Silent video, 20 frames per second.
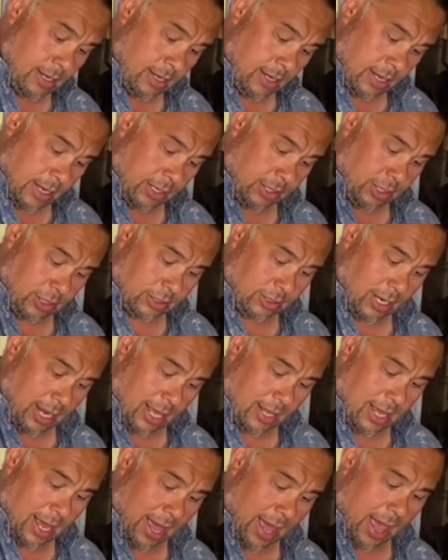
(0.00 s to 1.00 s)
and just
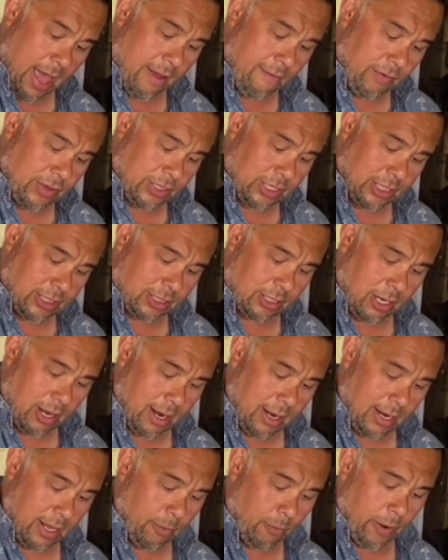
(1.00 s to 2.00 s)
let that ever so
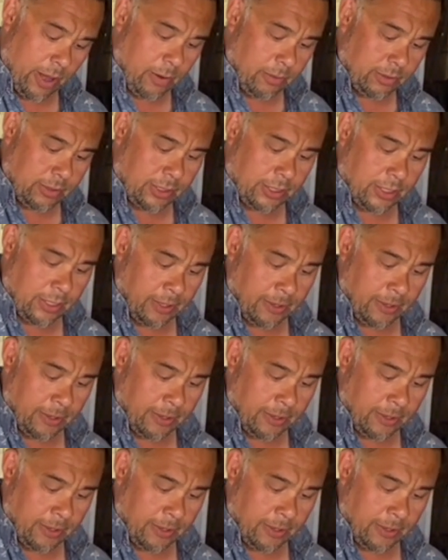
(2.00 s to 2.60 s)
slightly wilt.